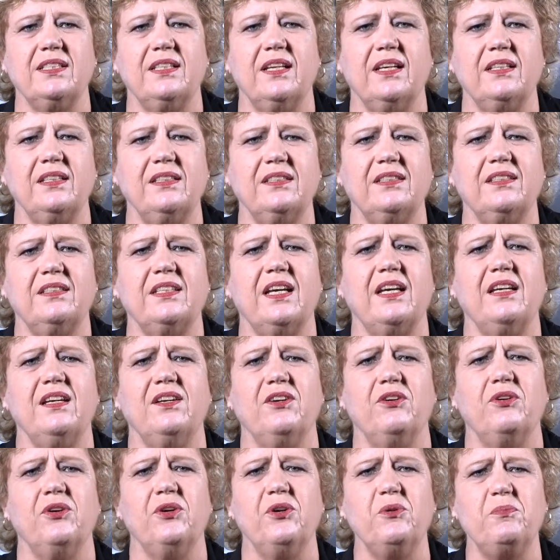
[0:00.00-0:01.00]
that
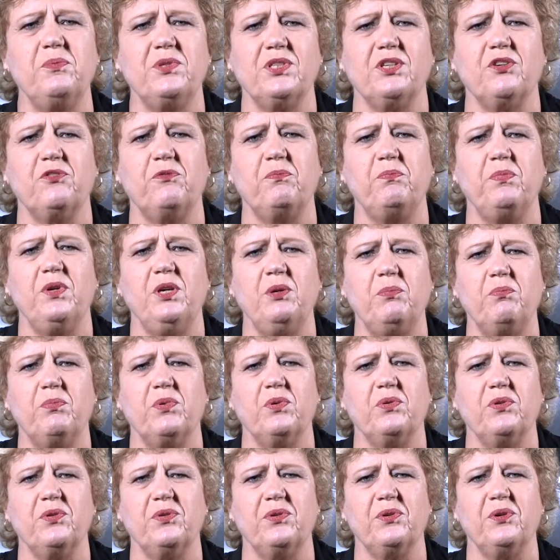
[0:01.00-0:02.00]
takes groups of
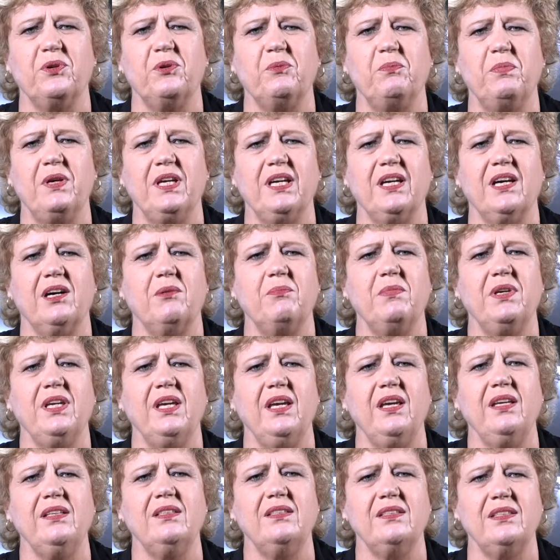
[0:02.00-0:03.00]
people through
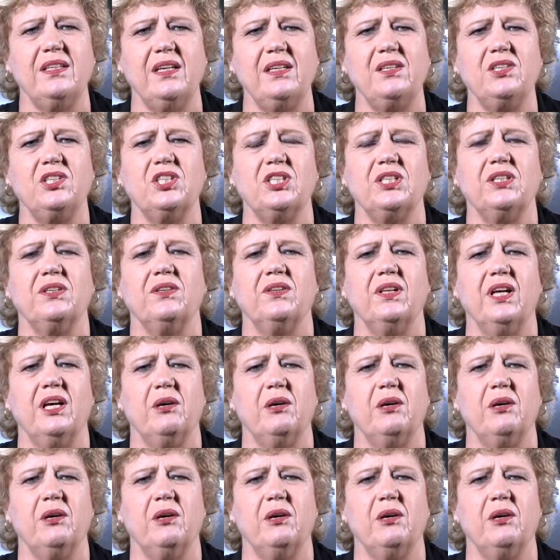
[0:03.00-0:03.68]
becoming intentional